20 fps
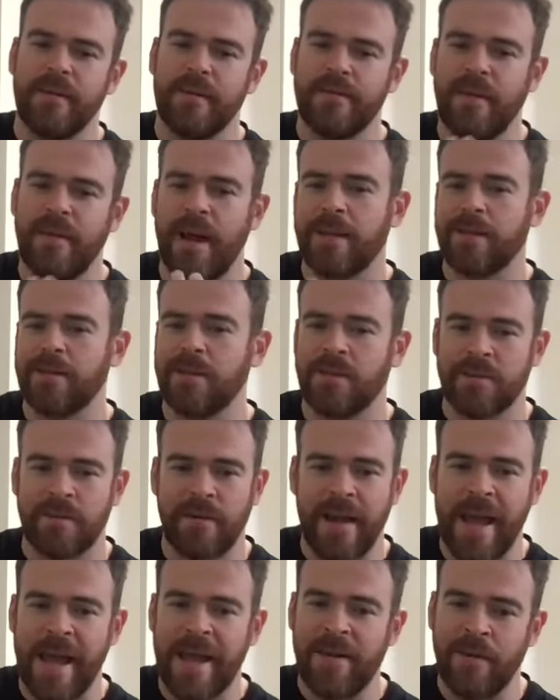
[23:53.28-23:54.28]
tonsils or
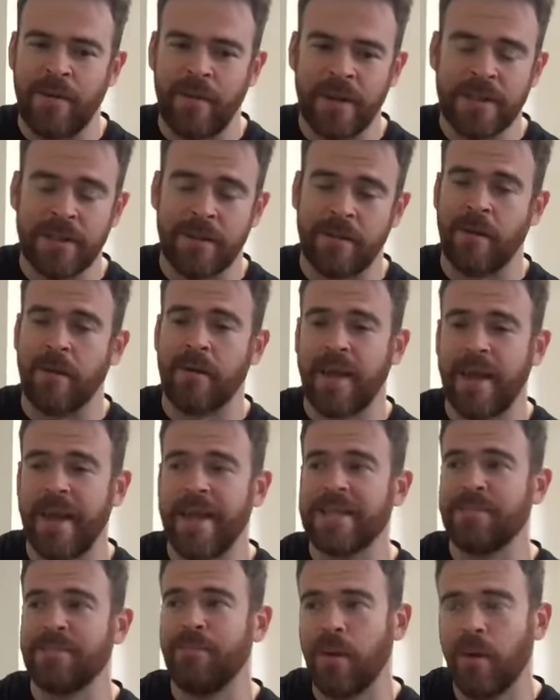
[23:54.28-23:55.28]
adenoids, in her
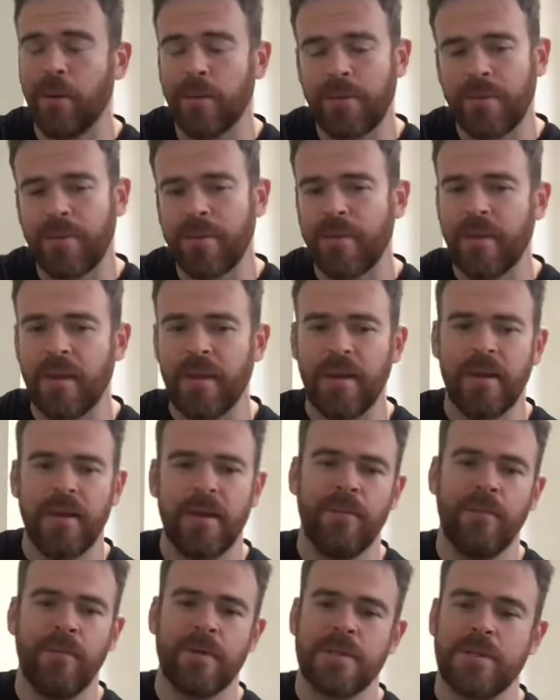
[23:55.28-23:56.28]
case, both
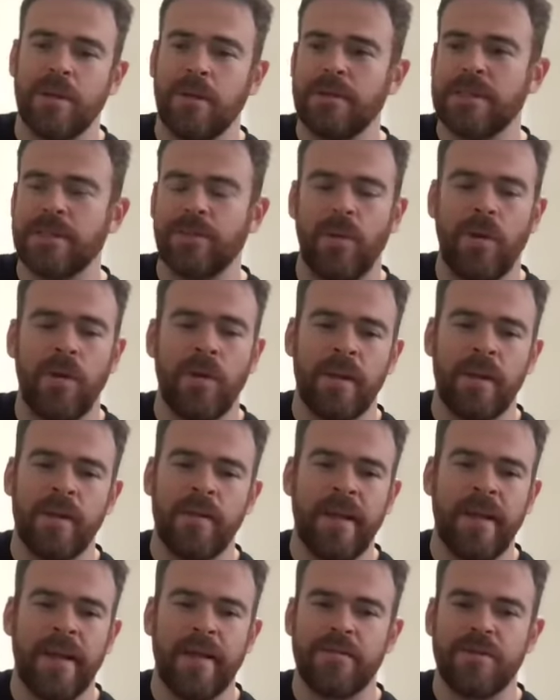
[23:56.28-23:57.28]
were so swollen
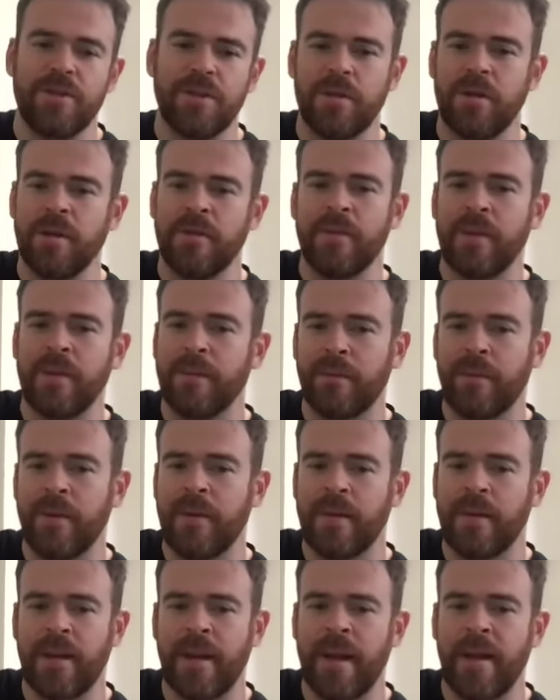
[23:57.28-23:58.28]
that she couldn't really
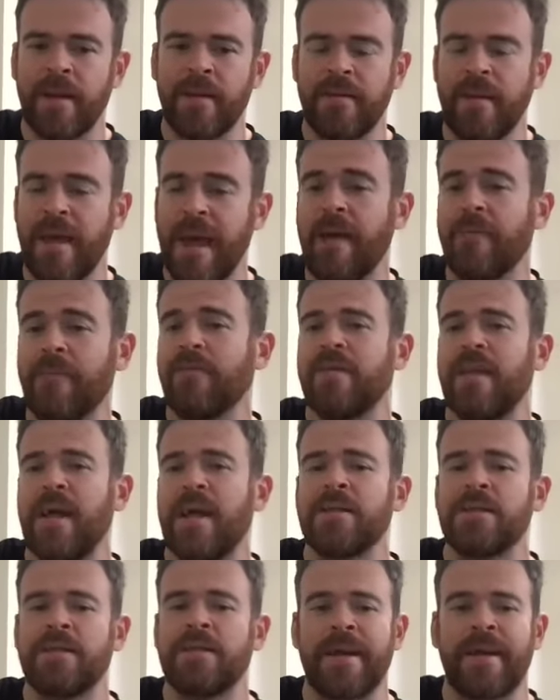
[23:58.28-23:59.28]
breathe at night. And every
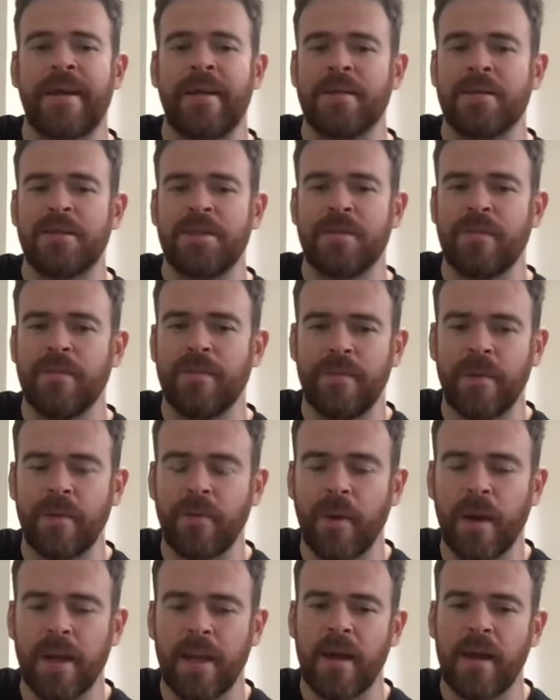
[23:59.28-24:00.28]
10 seconds she would be
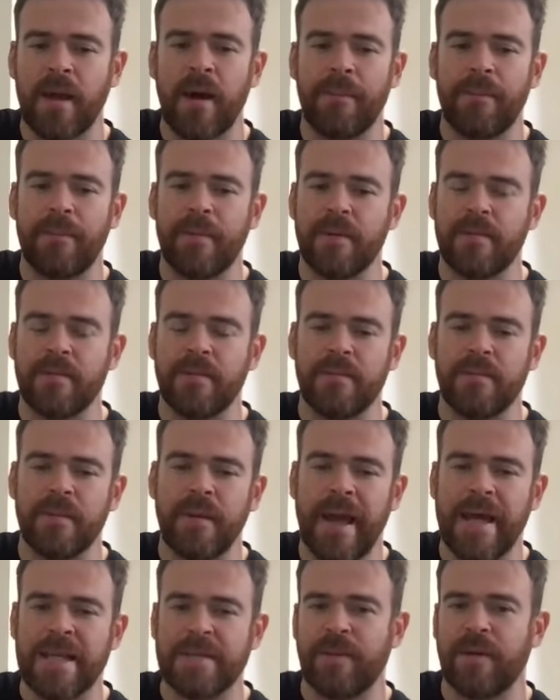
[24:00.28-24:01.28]
waking up and
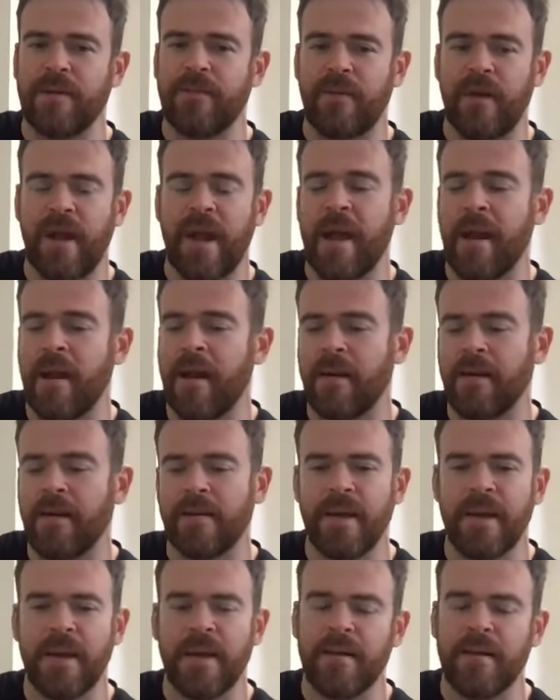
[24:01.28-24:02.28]
gasping for air.
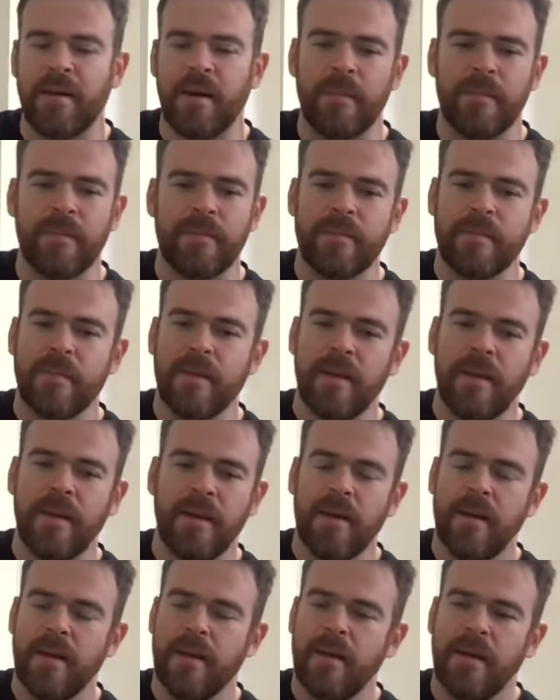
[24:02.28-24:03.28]
And
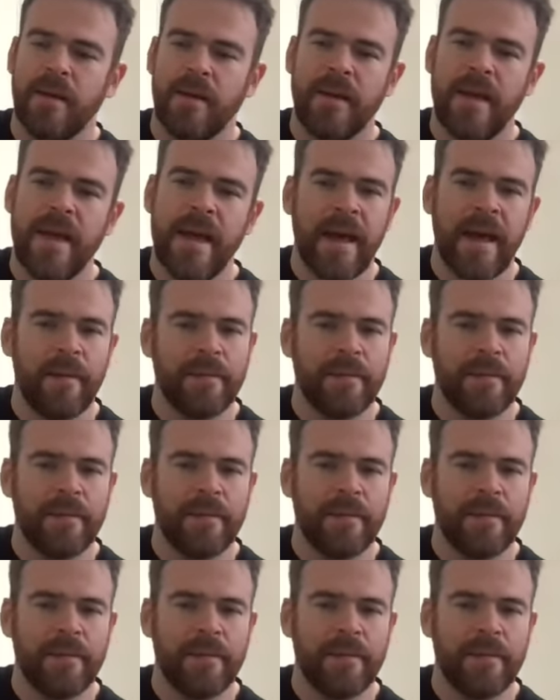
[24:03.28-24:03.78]
yeah, it